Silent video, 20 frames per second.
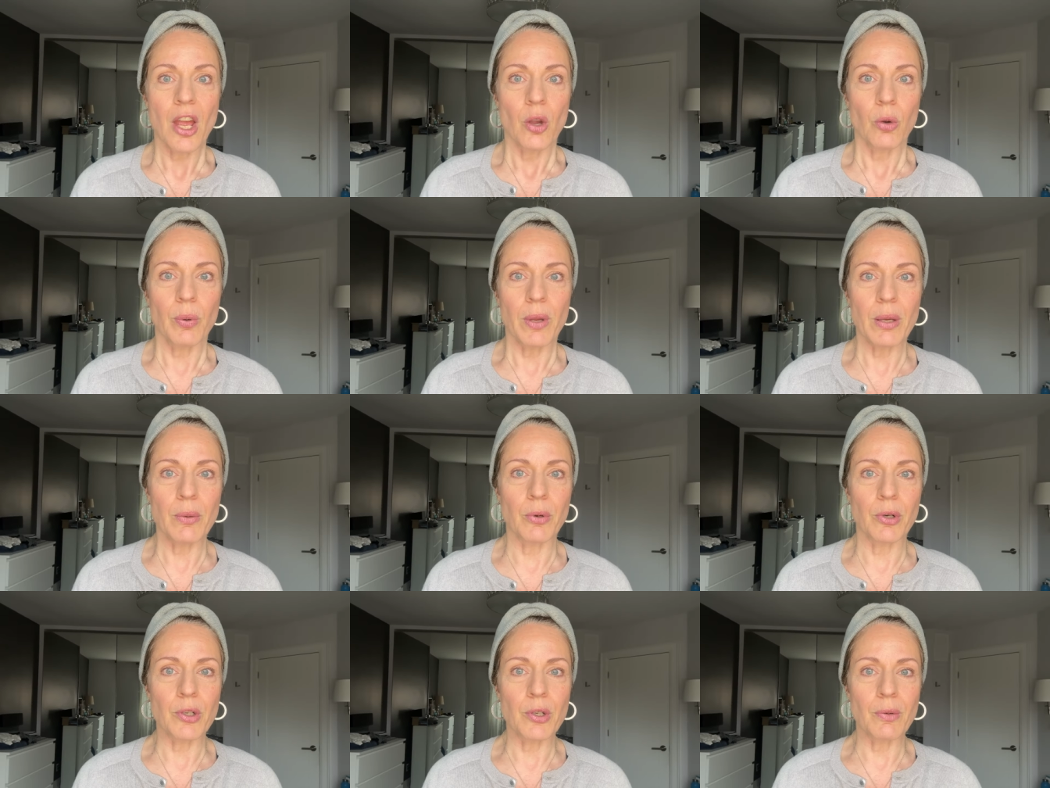we
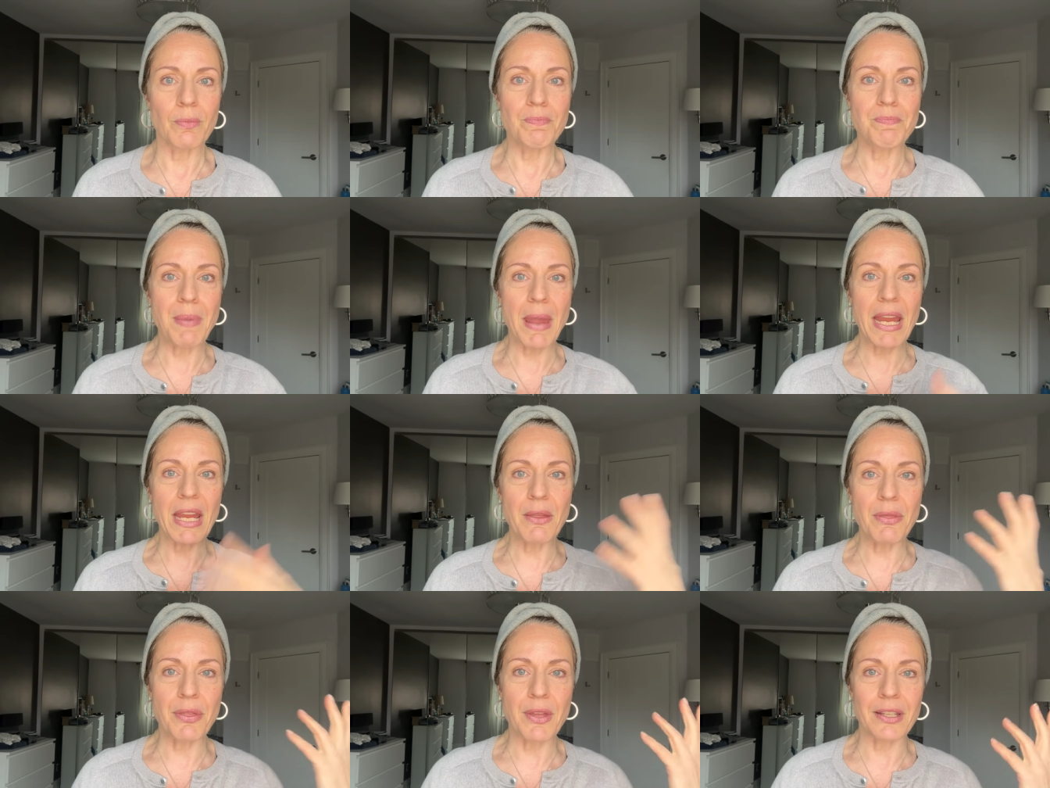want to
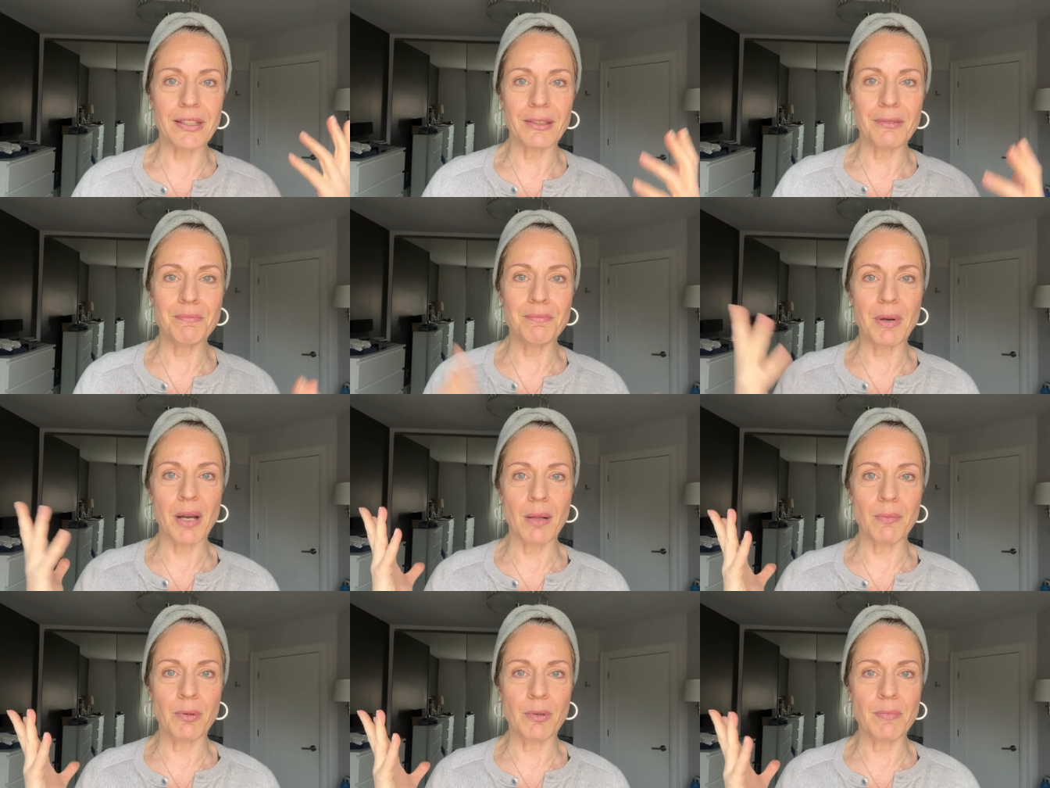bathe it in
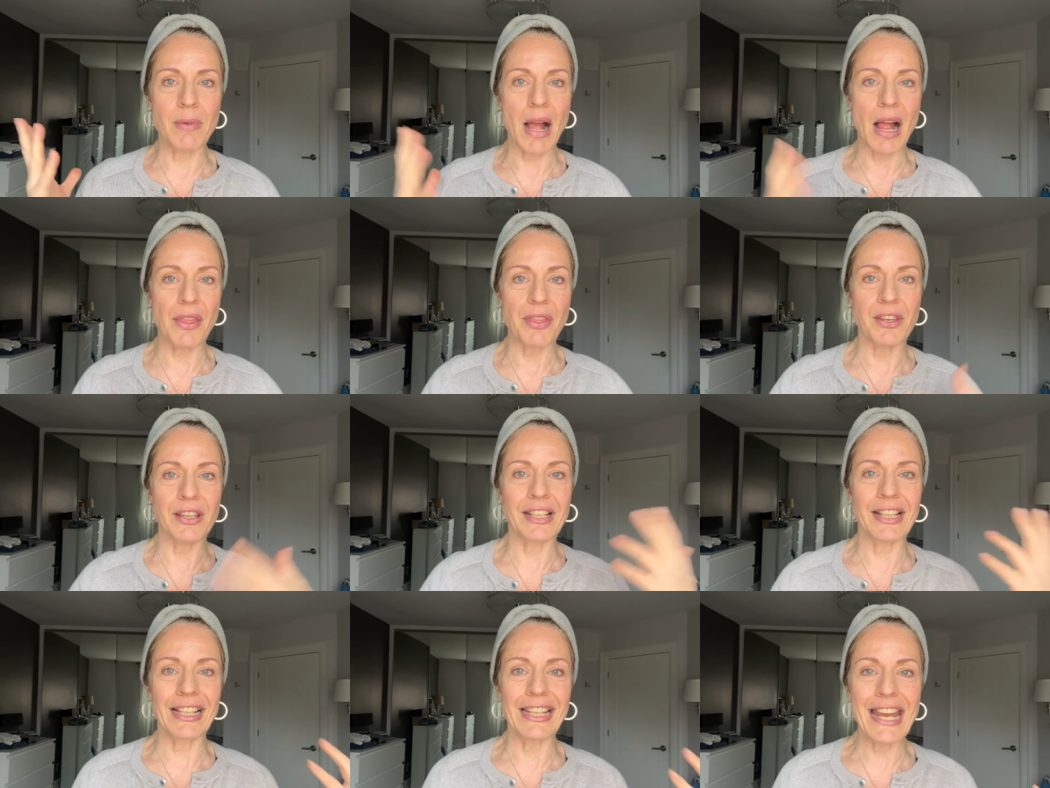bubble bath
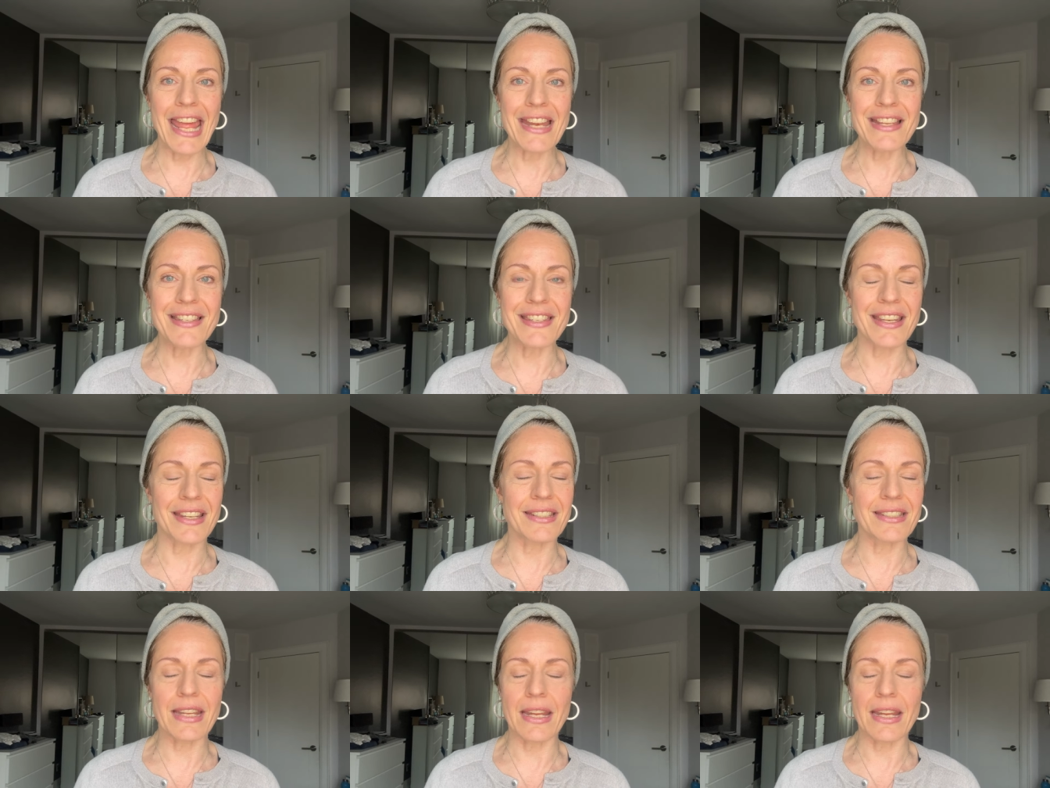and cleanse it.